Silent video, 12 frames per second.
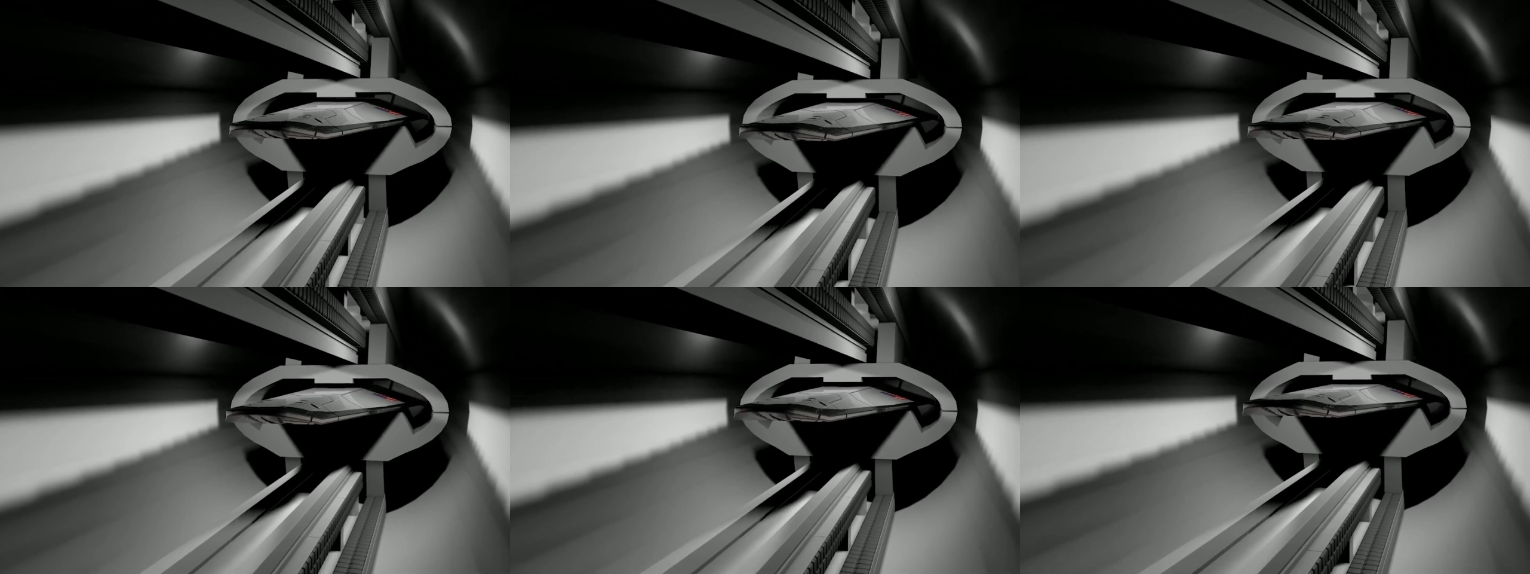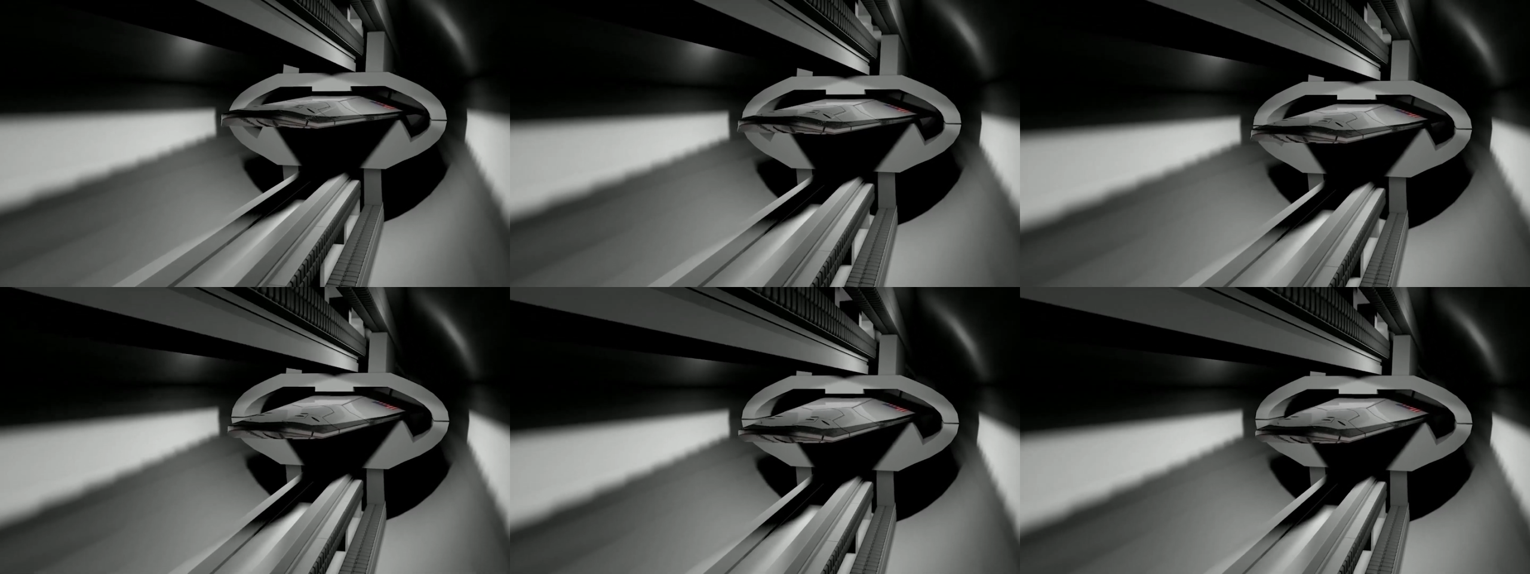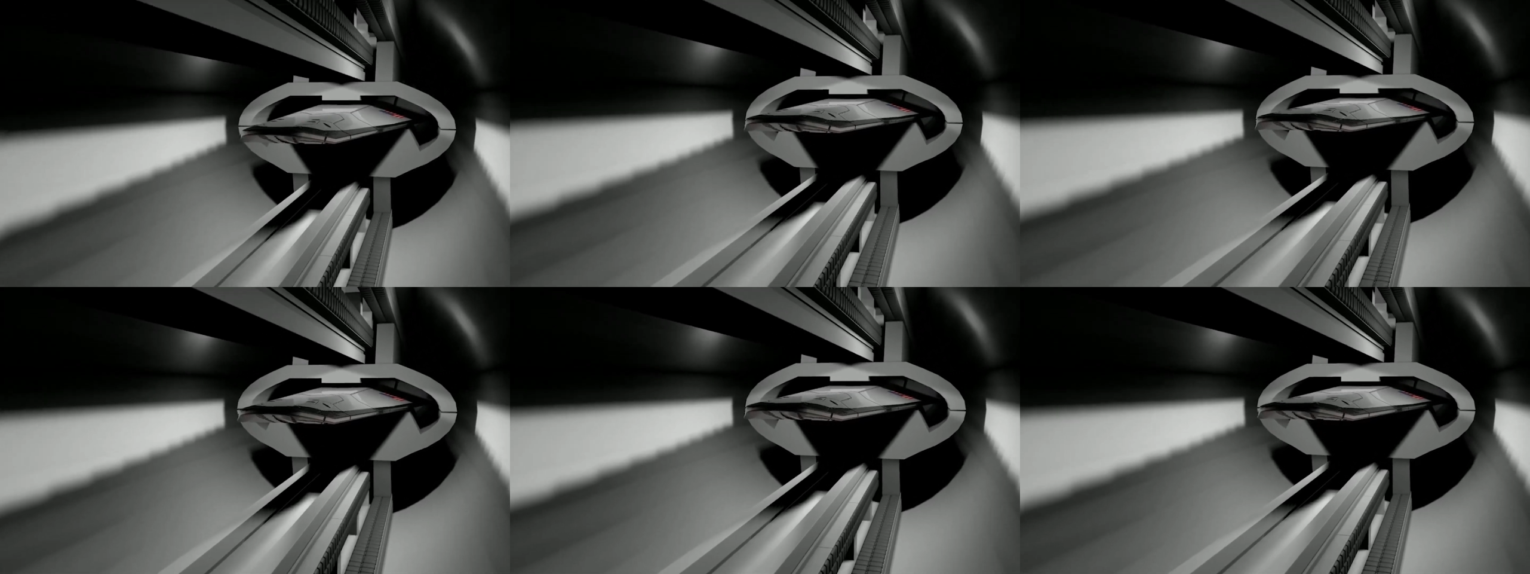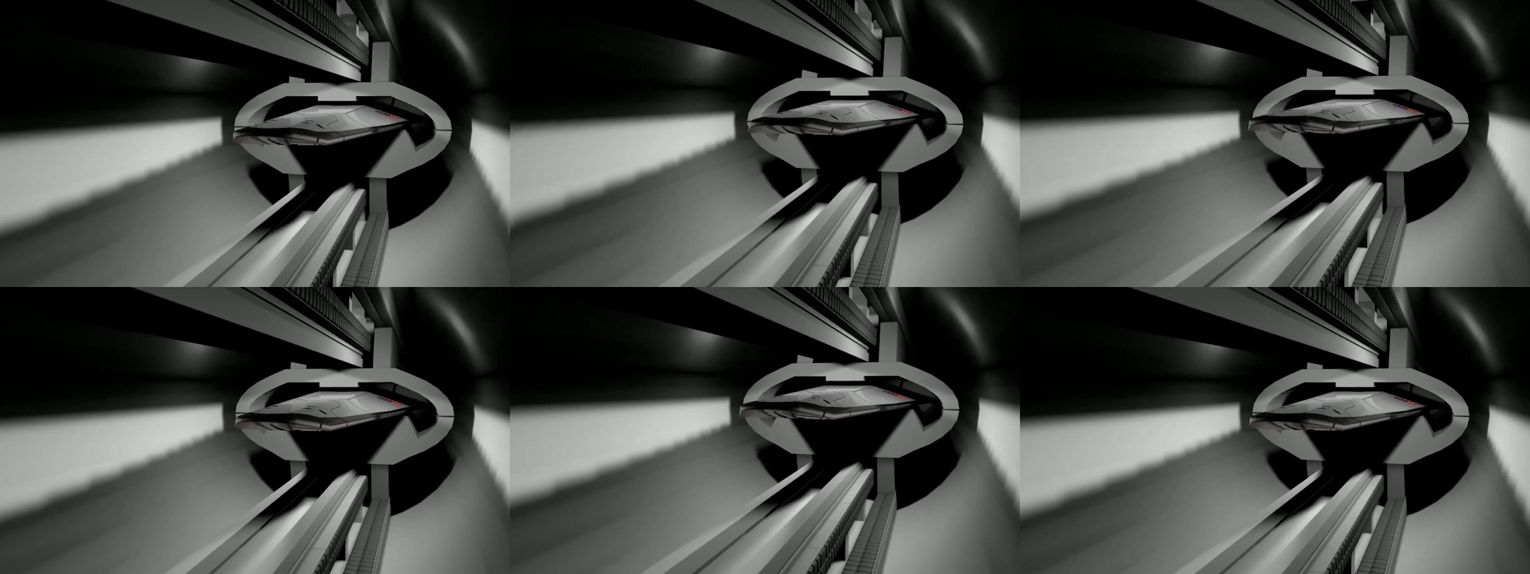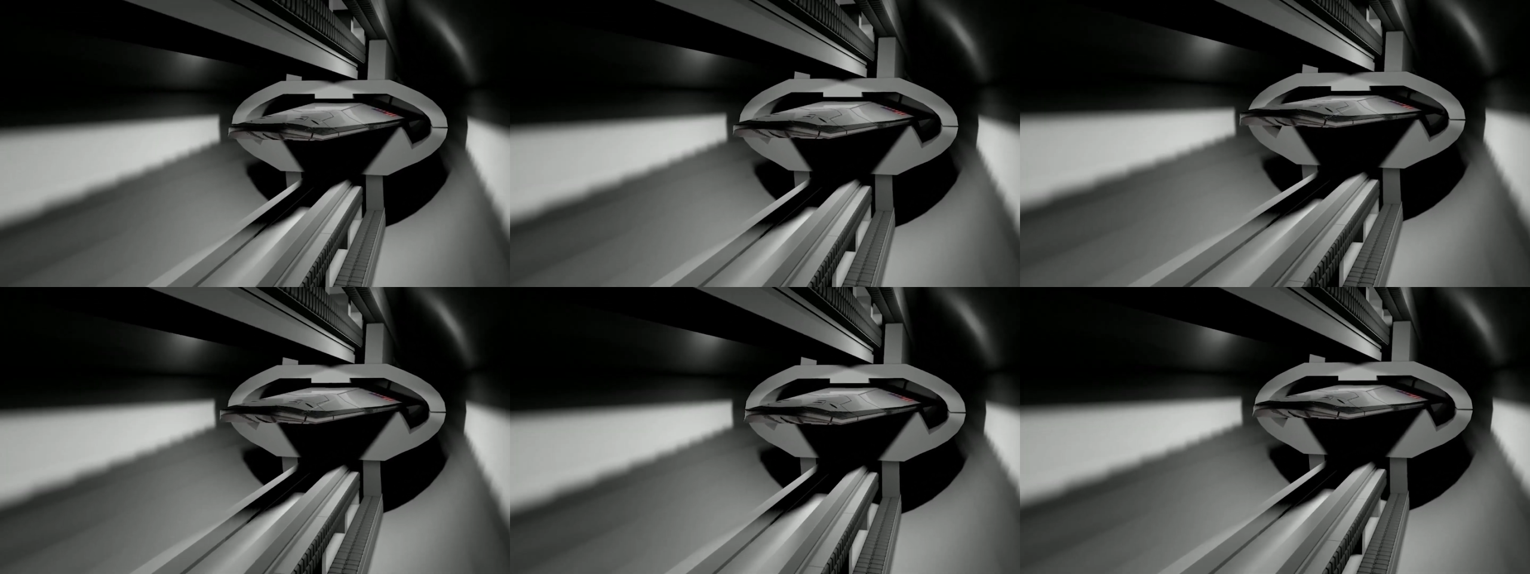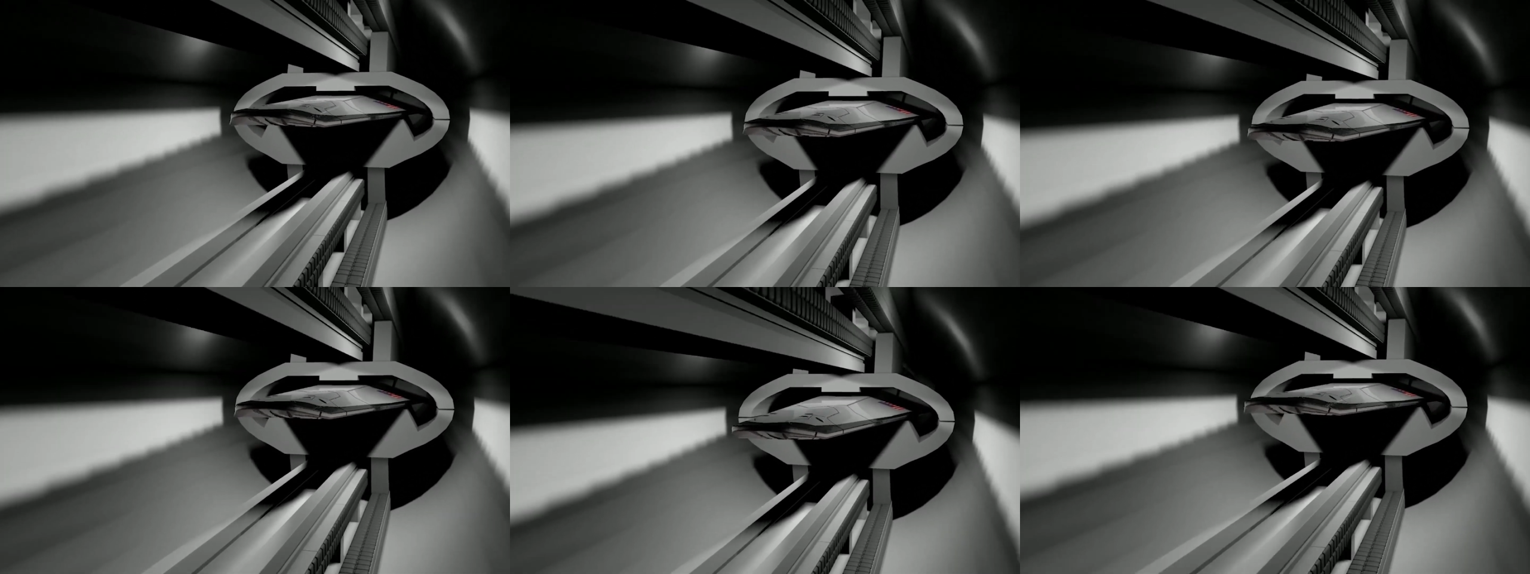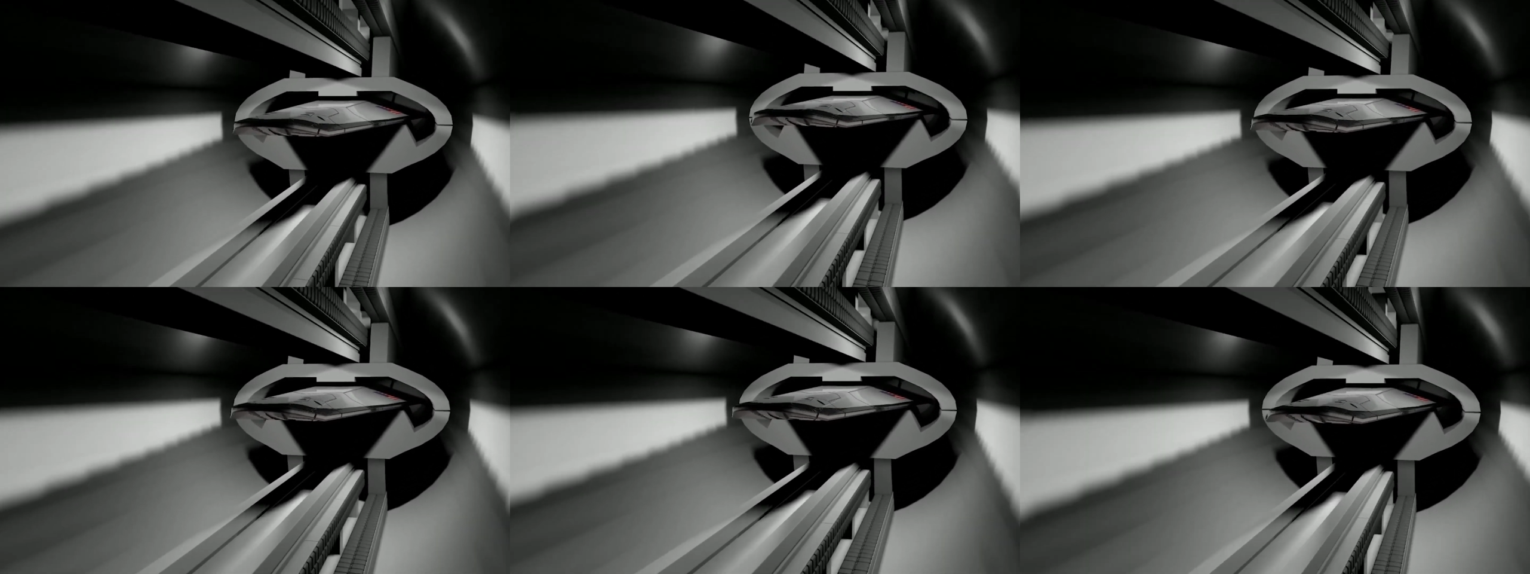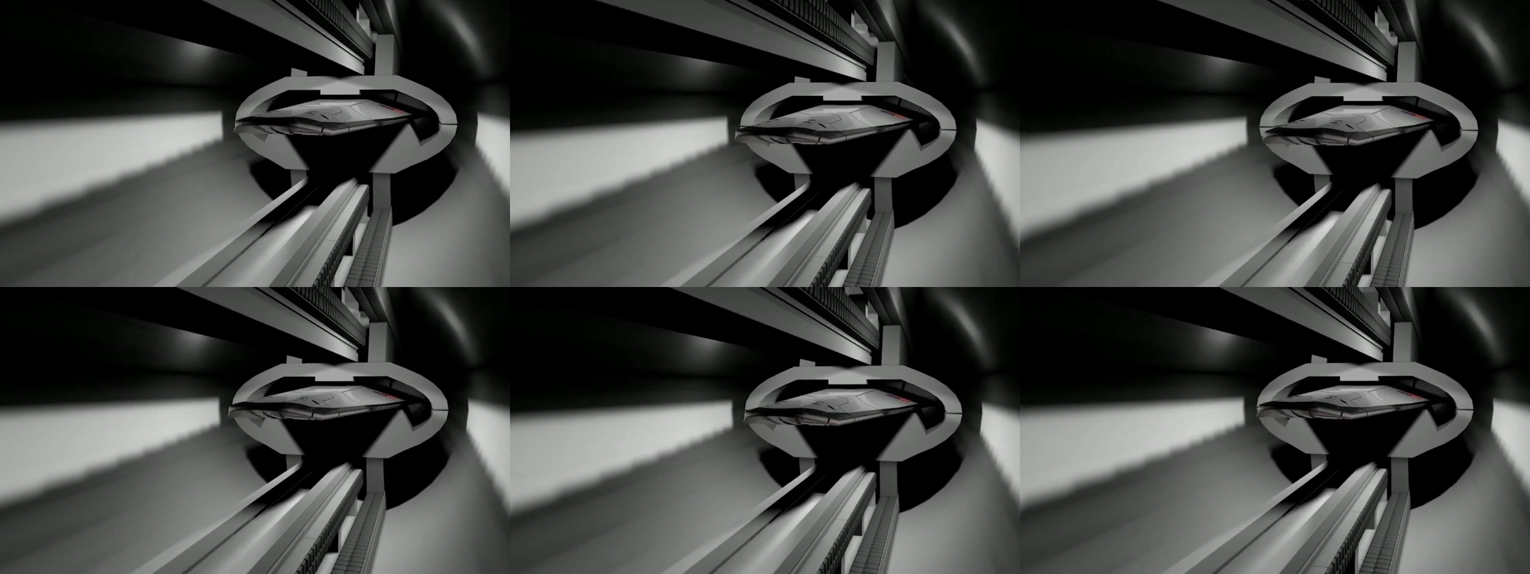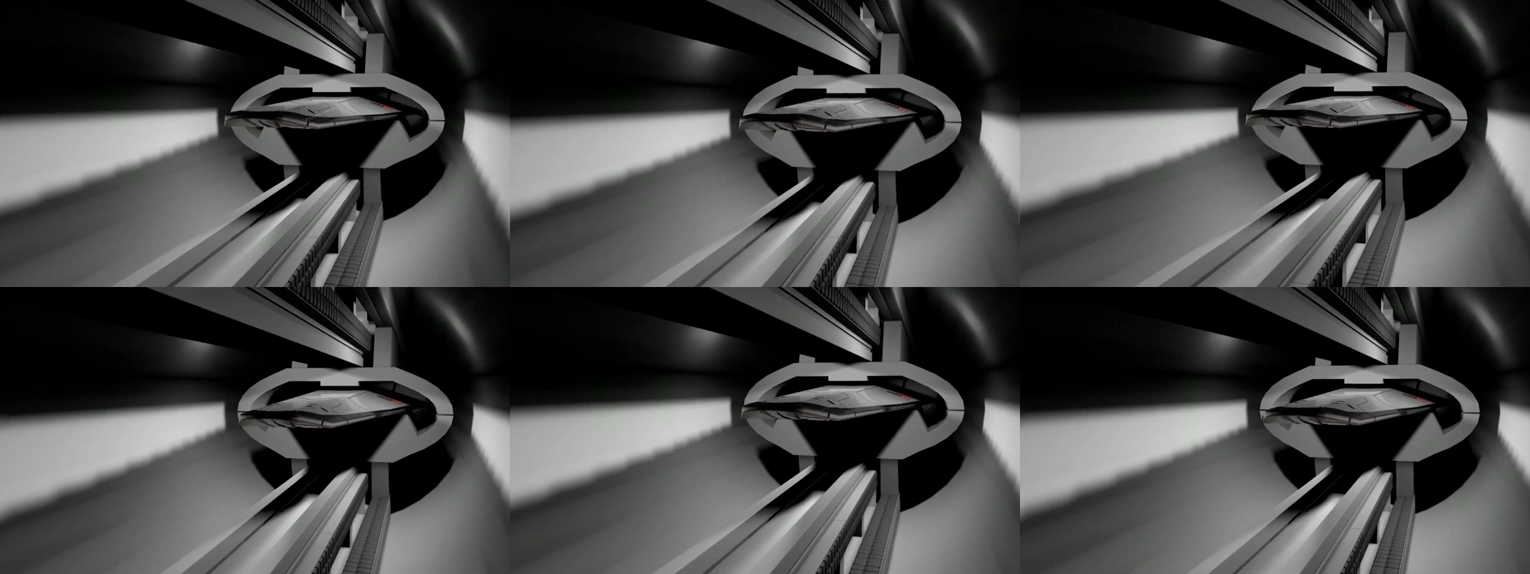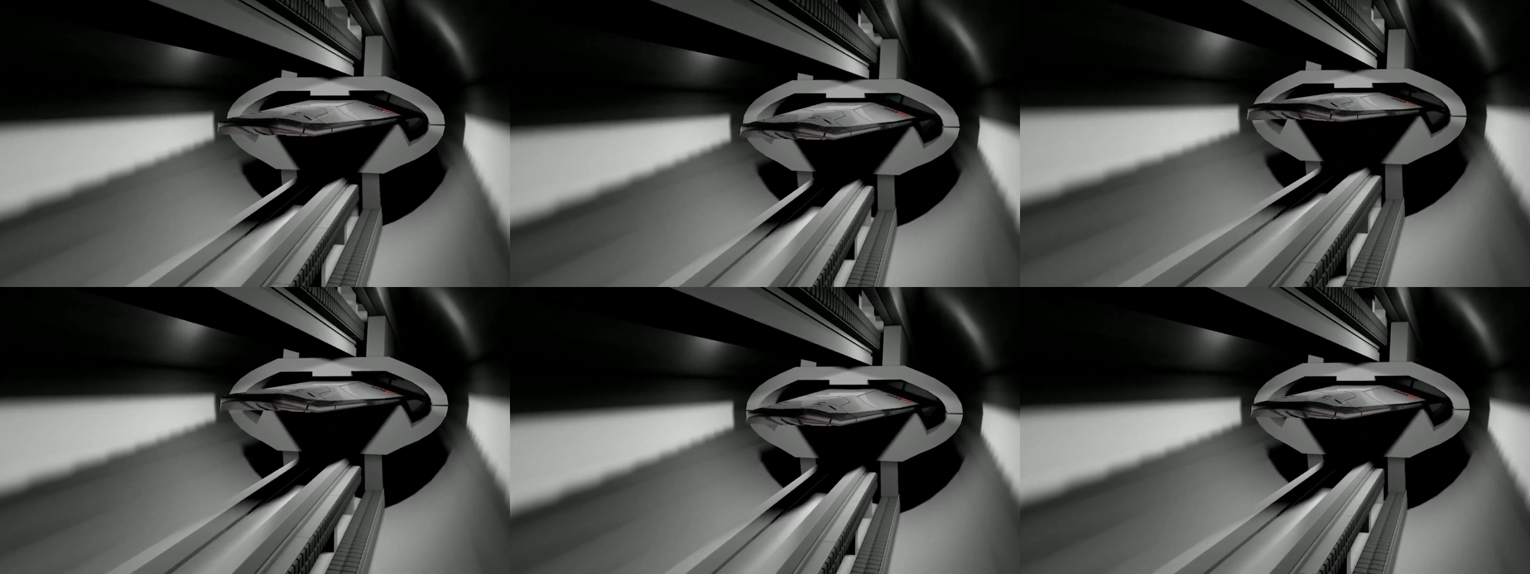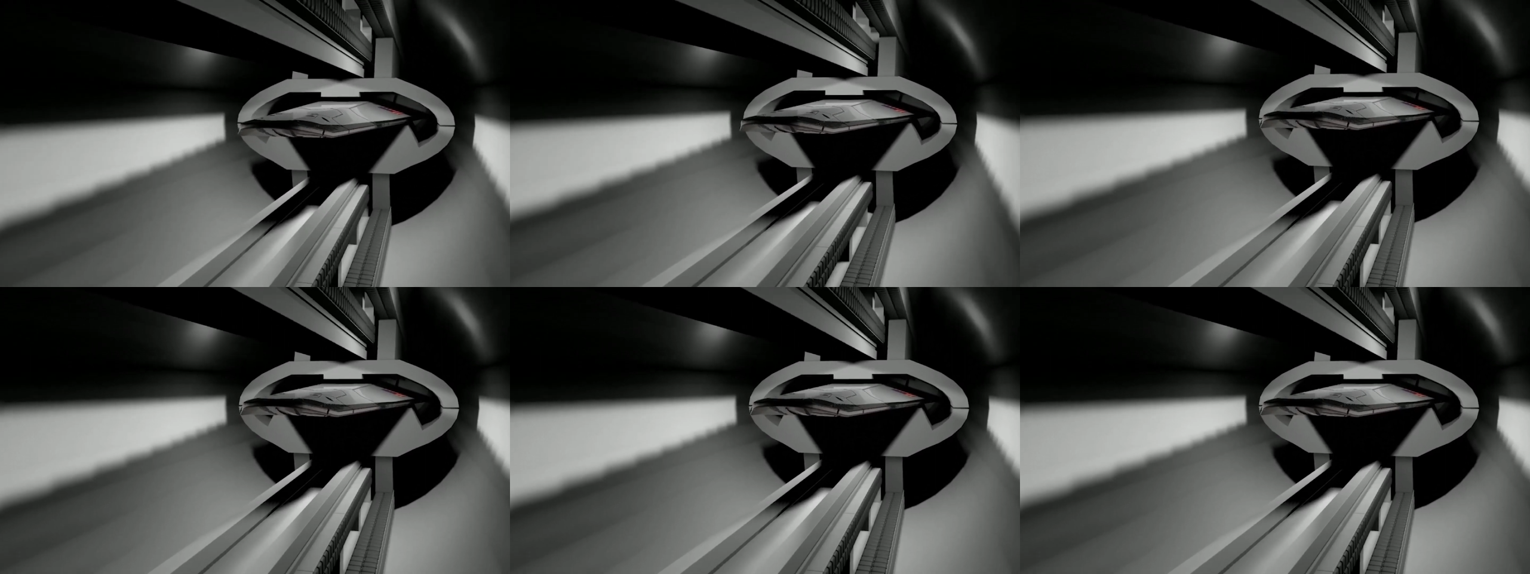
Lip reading: Nobody's mouth can be seen.